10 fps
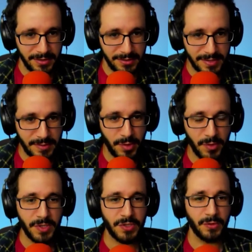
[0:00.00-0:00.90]

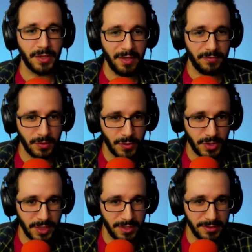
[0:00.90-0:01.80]
spiritual
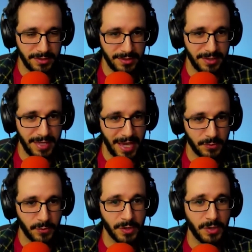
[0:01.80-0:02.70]
evolution
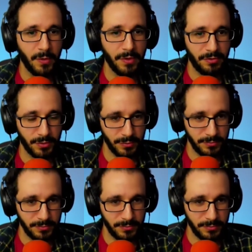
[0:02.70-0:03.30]
that we're going through.